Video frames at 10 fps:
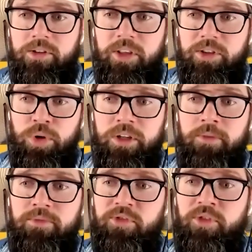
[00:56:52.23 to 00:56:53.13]
So this one
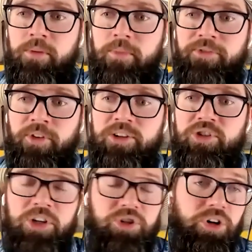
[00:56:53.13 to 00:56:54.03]
comes from my friend
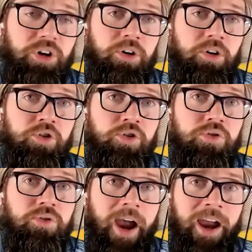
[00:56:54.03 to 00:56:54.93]
Ginger,
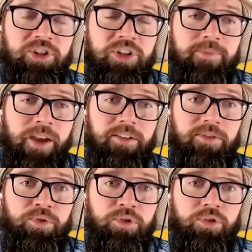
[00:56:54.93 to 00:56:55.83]
who I actually met
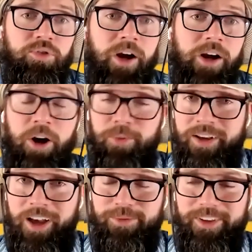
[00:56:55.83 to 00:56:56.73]
through my
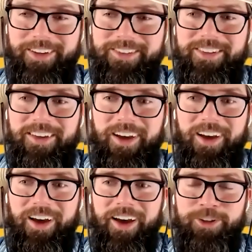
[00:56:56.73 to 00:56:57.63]
apartment complex.
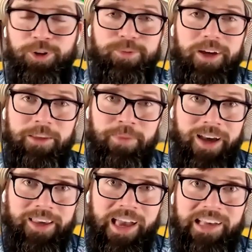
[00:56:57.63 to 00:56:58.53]
I told her about the
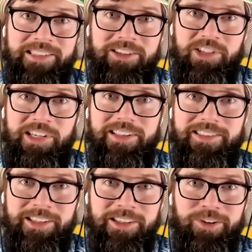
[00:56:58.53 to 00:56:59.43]
podcast, and she
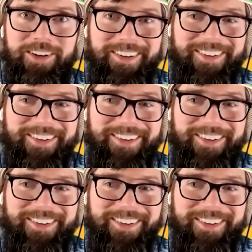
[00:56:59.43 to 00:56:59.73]
listened to it.